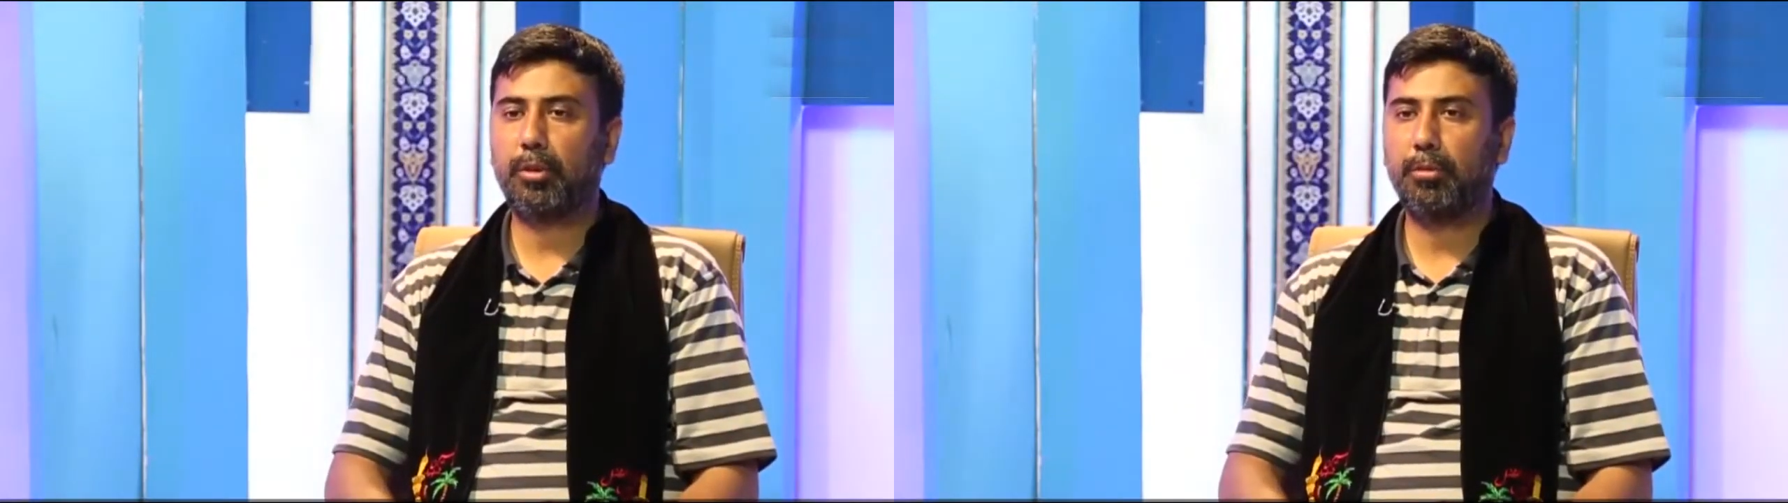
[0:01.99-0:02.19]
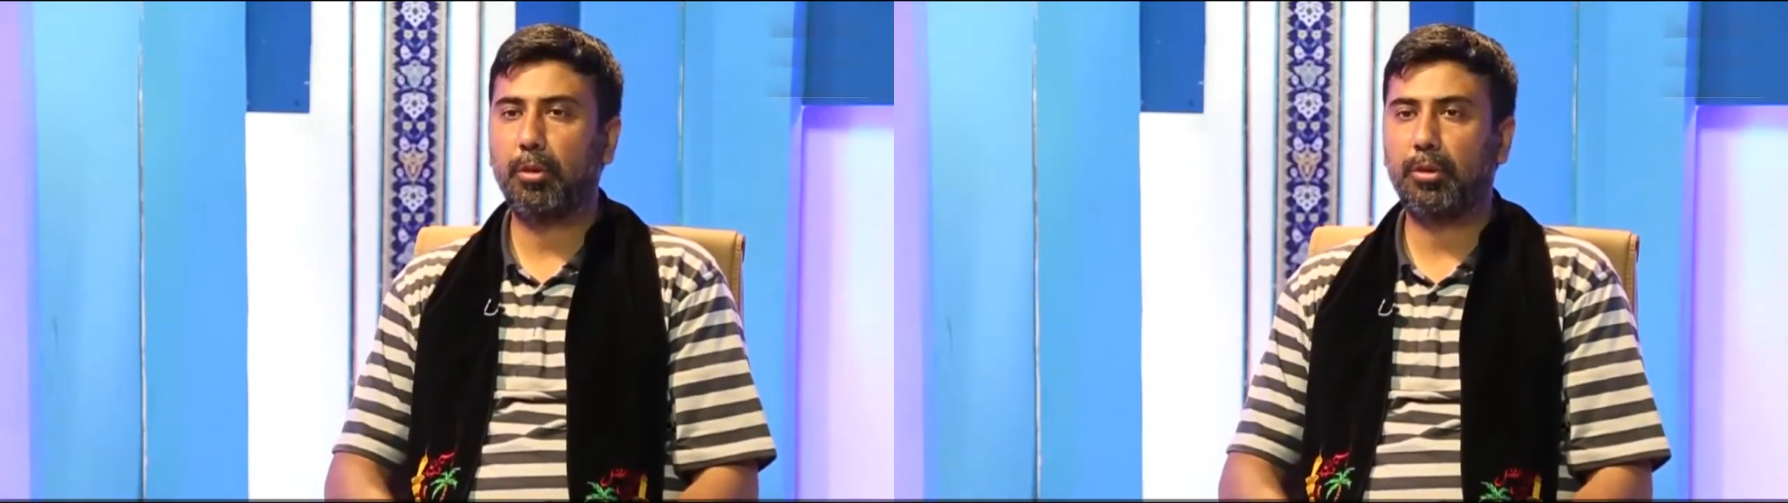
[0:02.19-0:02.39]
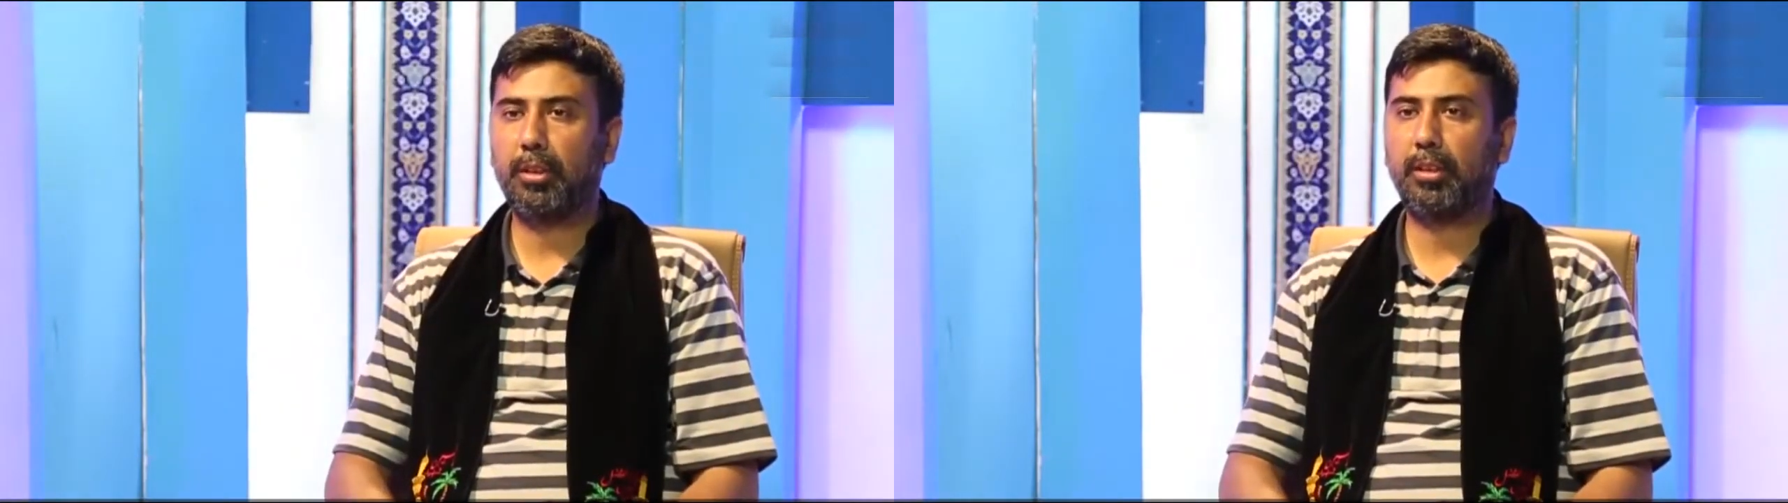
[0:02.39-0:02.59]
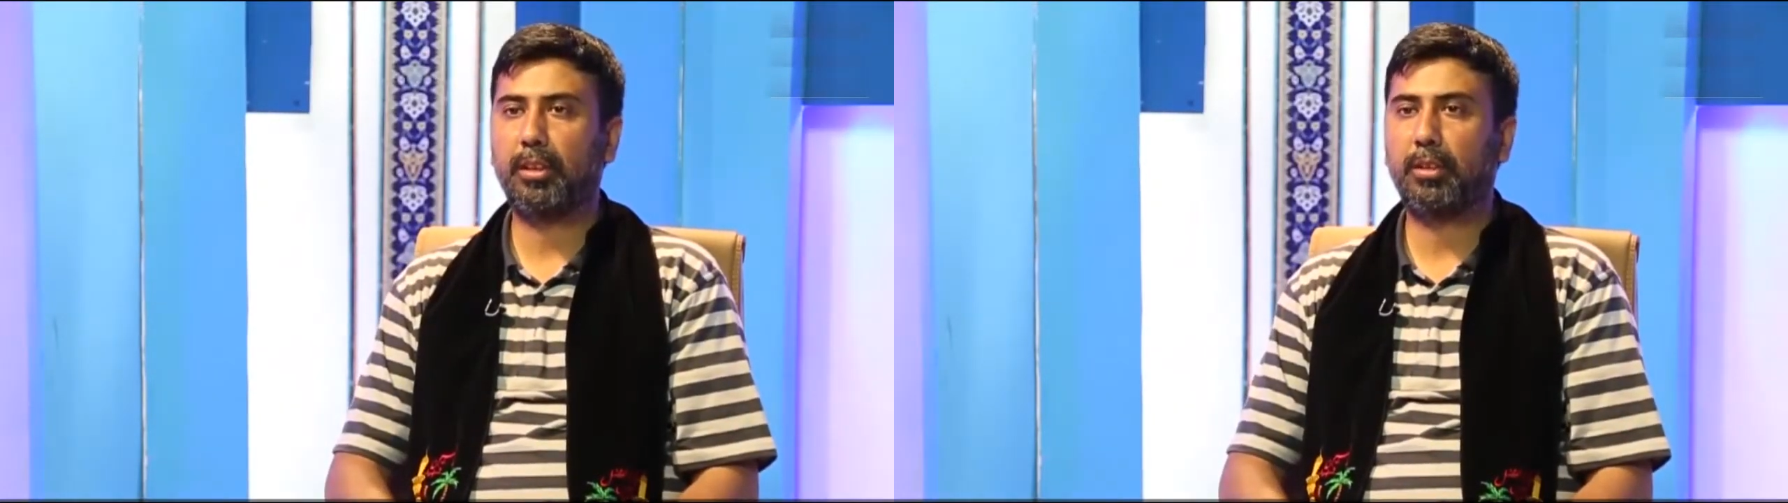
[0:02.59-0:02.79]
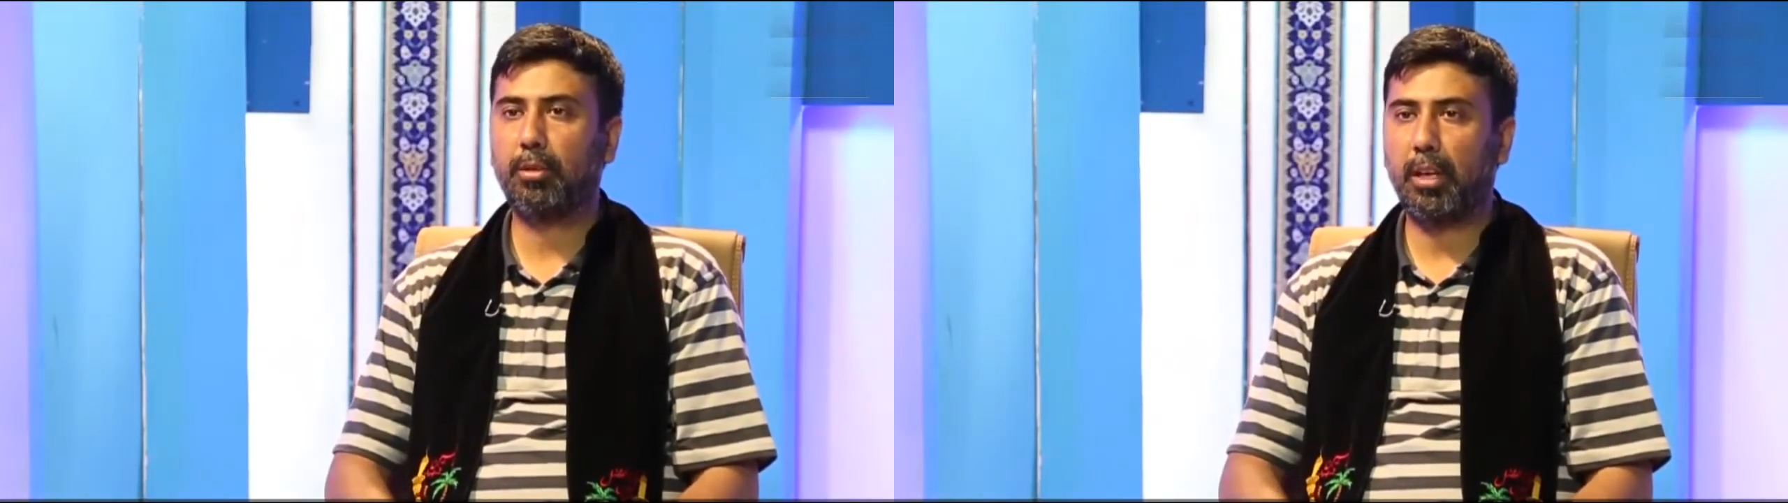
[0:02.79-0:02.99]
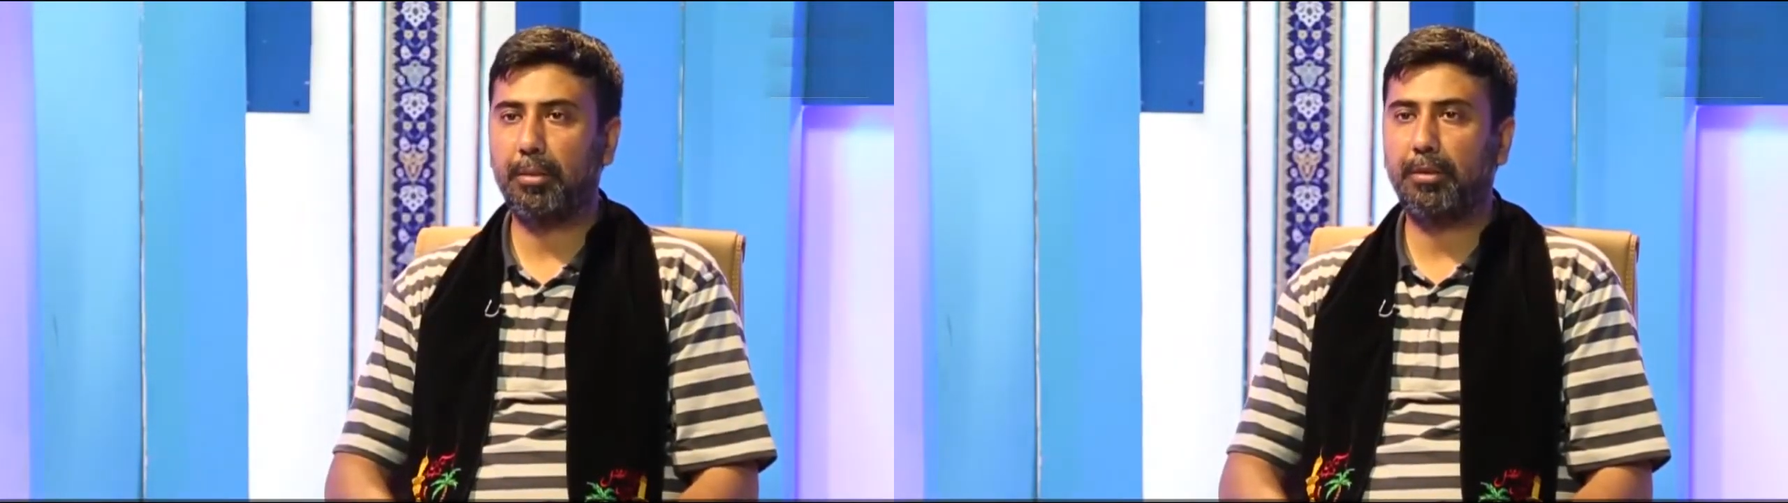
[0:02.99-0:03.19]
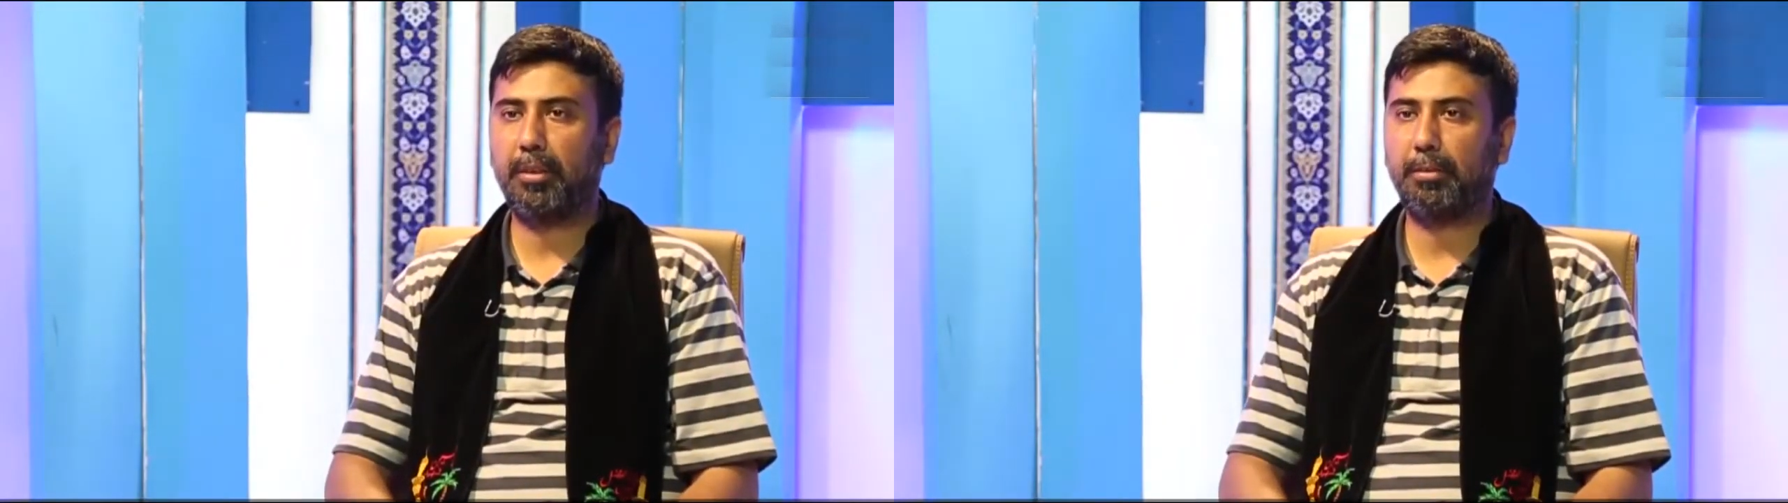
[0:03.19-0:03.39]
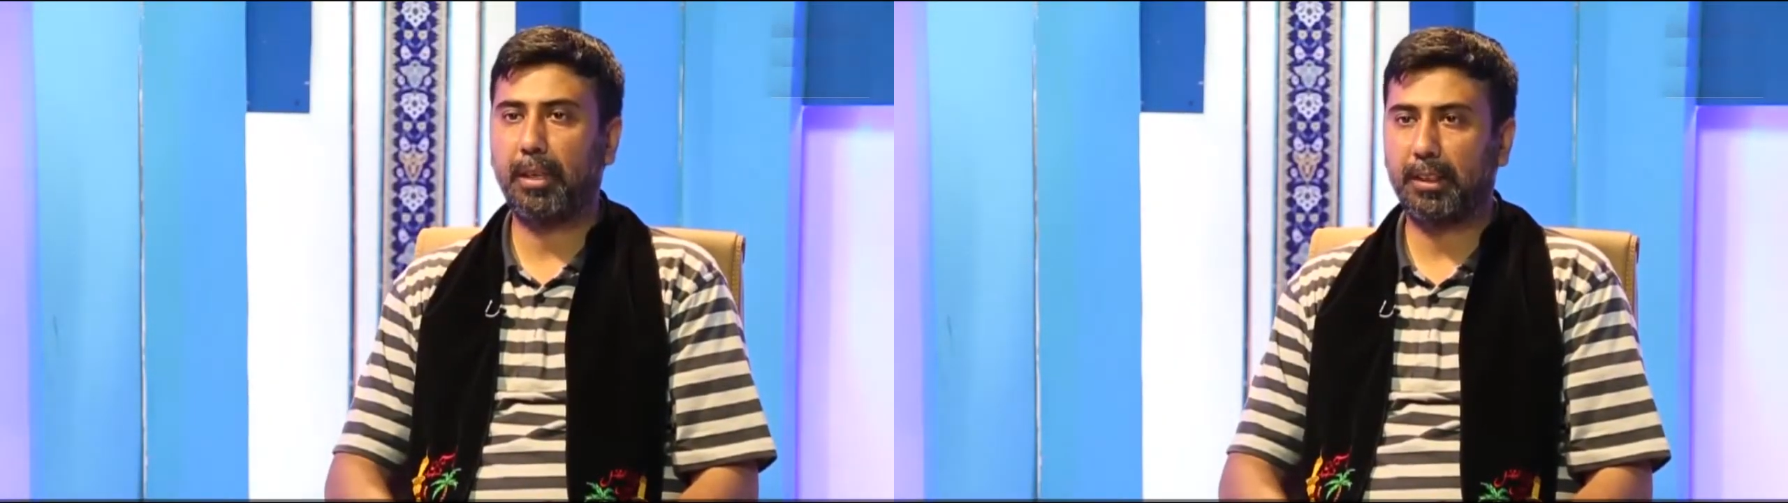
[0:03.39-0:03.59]
Muhsin Turabi
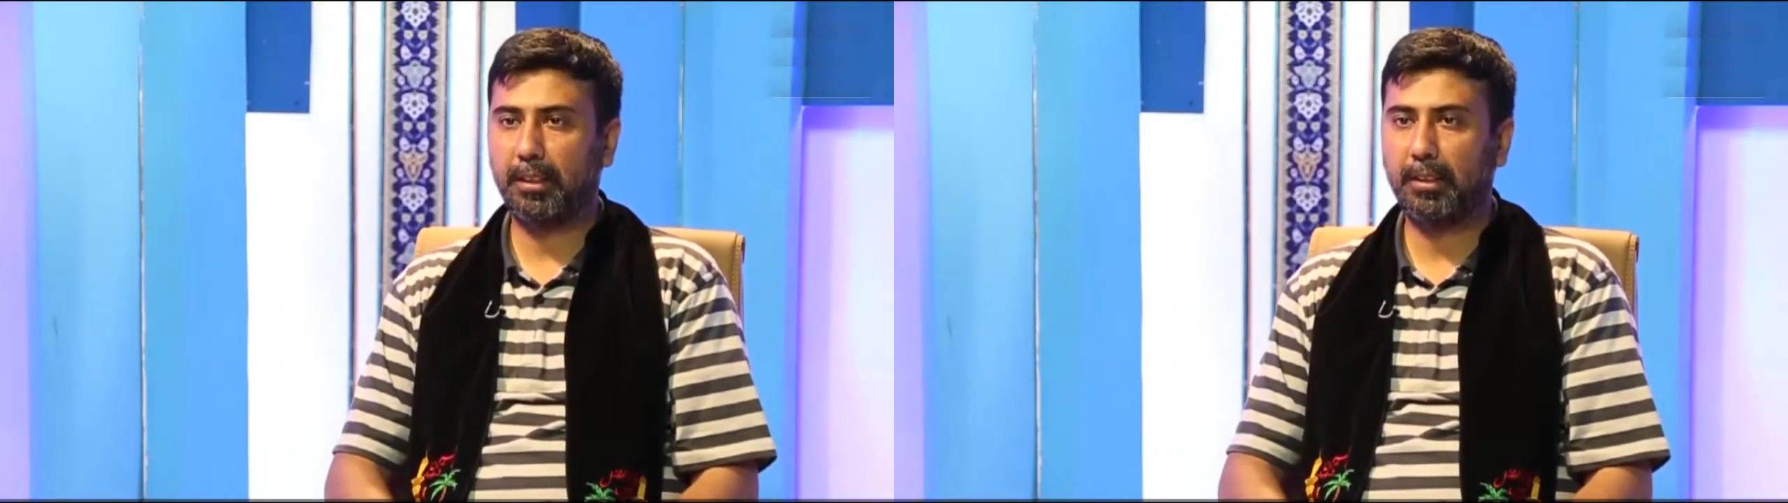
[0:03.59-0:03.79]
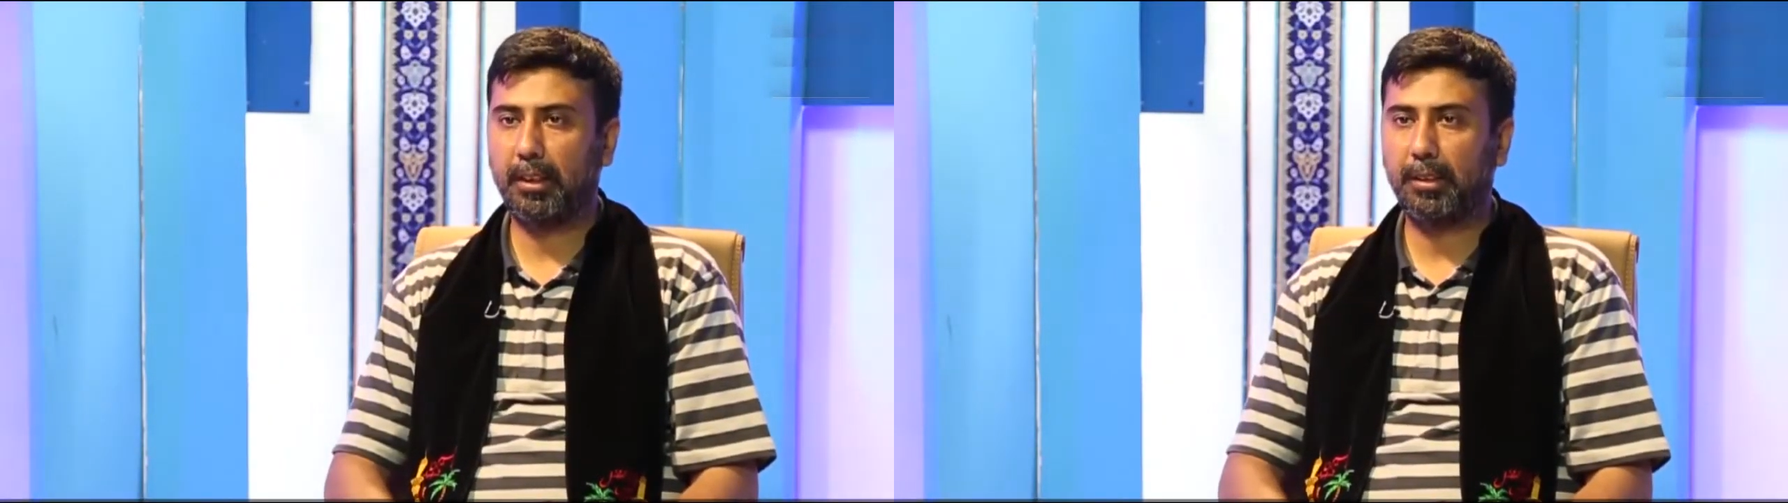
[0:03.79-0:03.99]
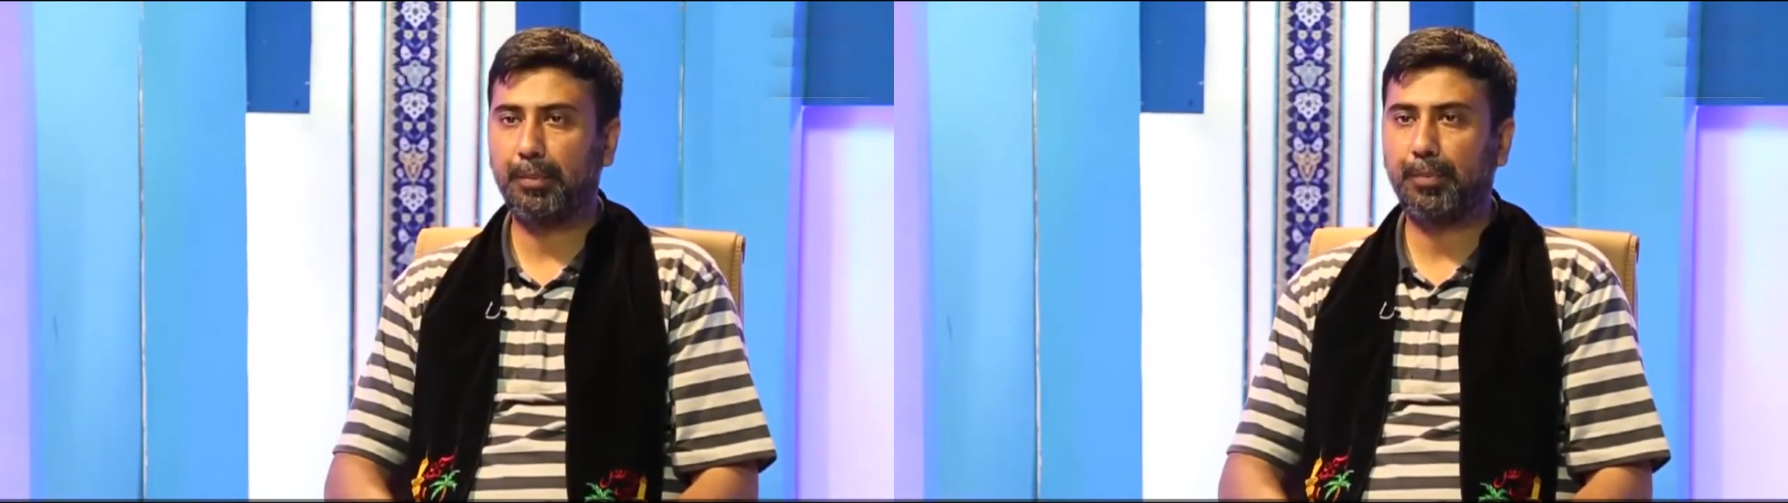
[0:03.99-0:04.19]
from Pakistan.